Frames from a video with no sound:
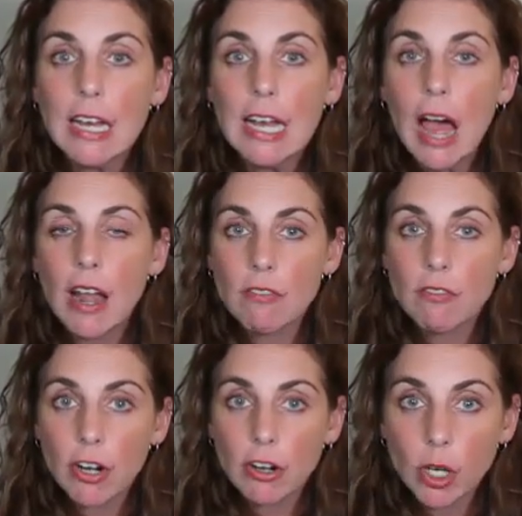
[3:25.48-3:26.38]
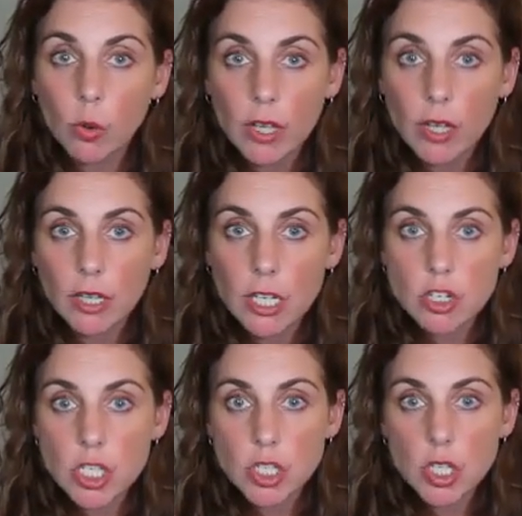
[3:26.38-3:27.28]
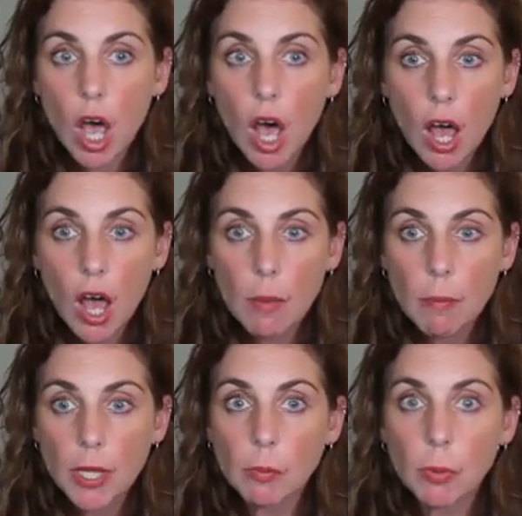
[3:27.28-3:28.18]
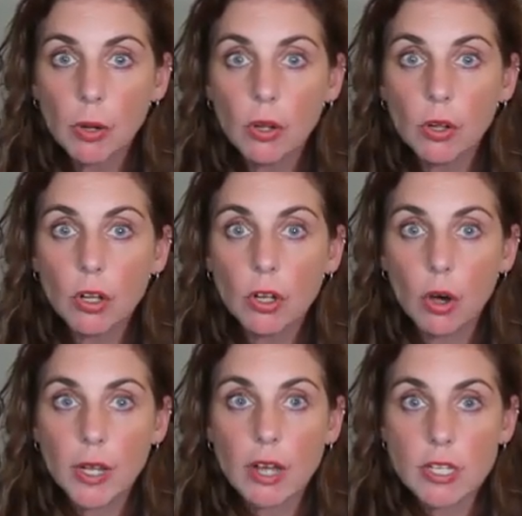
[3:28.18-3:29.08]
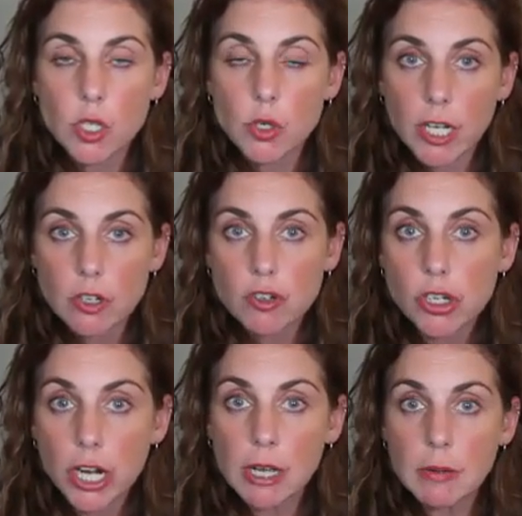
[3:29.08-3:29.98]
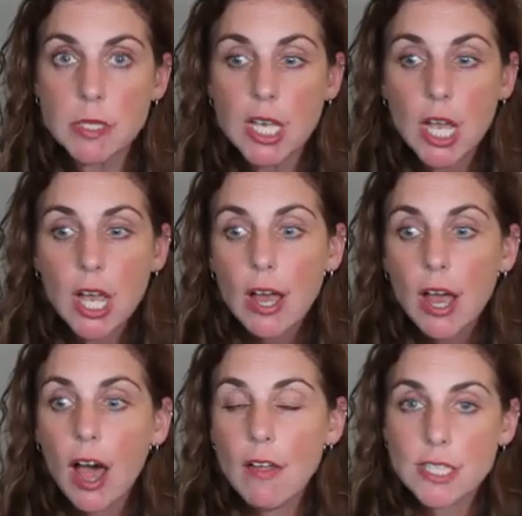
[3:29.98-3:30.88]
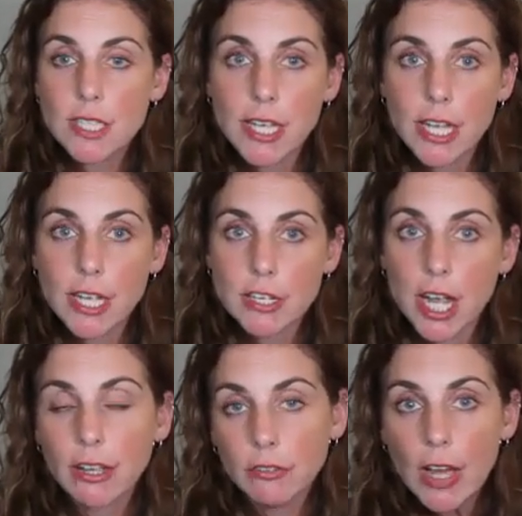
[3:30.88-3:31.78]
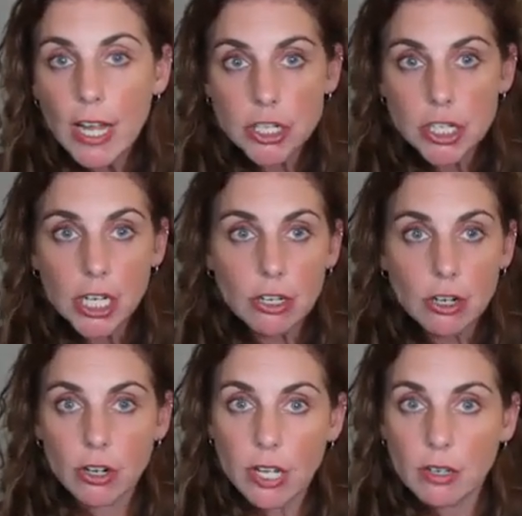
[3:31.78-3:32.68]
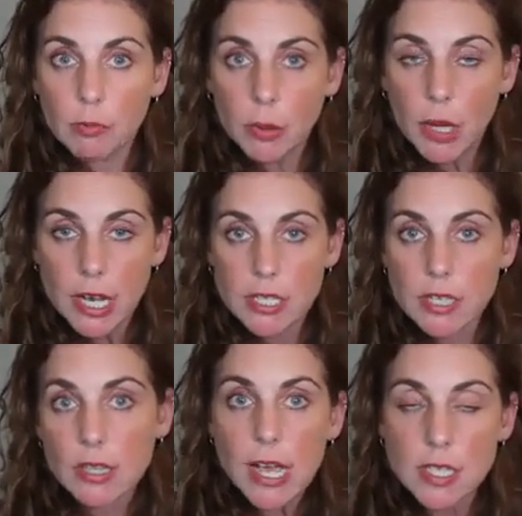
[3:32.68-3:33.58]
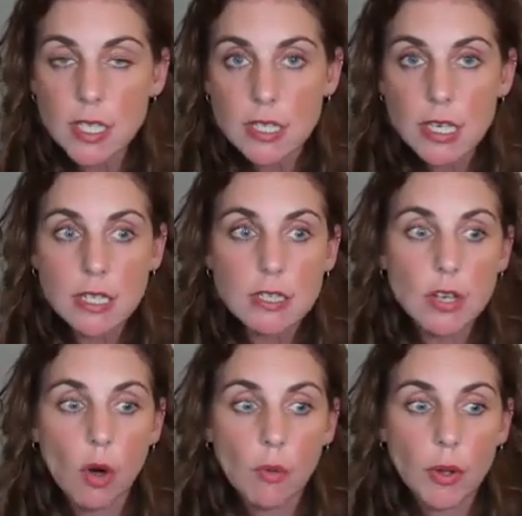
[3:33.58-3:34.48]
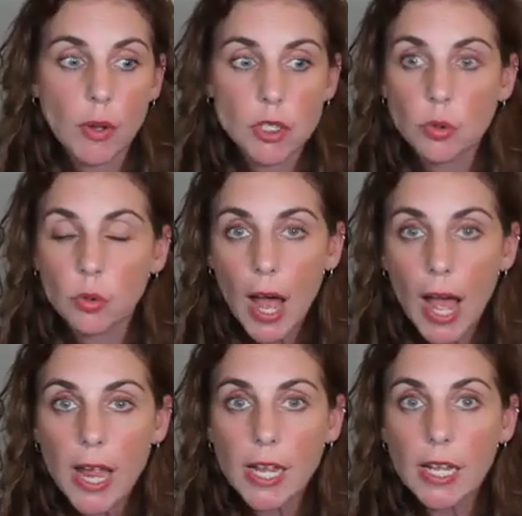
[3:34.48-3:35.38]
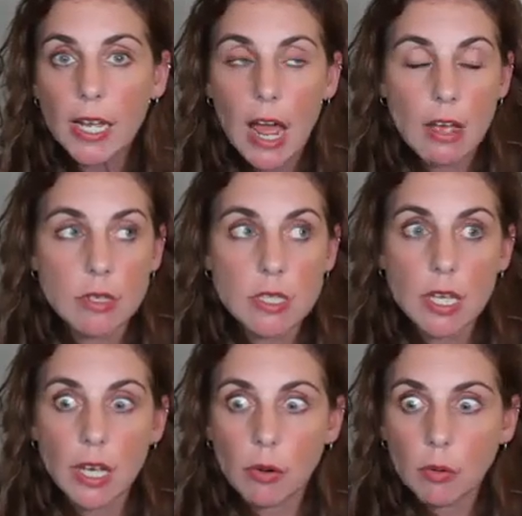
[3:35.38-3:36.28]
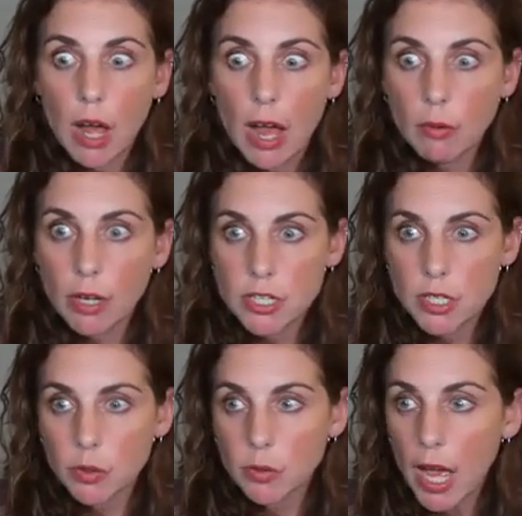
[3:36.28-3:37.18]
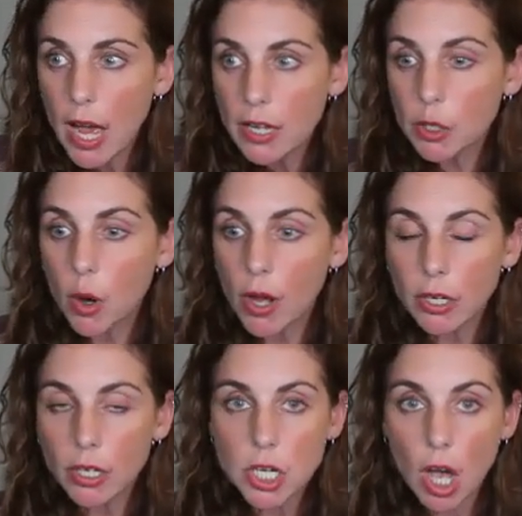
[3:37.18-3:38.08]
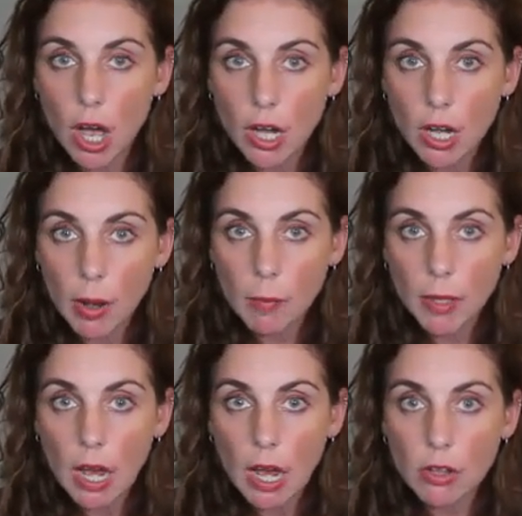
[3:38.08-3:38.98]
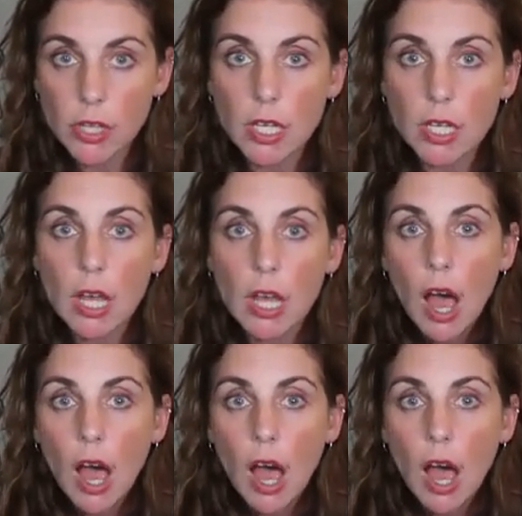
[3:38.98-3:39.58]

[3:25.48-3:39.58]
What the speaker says: And I very quickly just saw people going on these great trips, on the stage at convention, earning Plexus Lexuses, going to Hawaii. And I was like, well, I want to do that. I already talk about being healthy.